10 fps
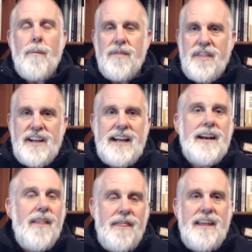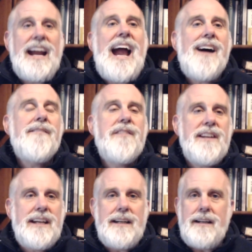then they have
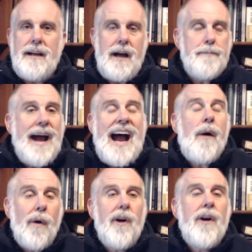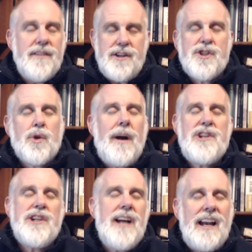the power, the discretion.